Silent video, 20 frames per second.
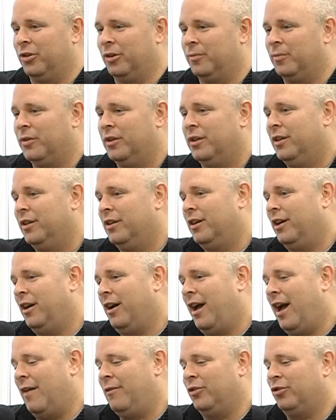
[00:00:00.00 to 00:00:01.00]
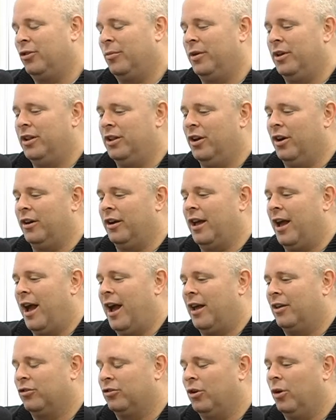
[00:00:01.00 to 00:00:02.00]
of having so many young guys.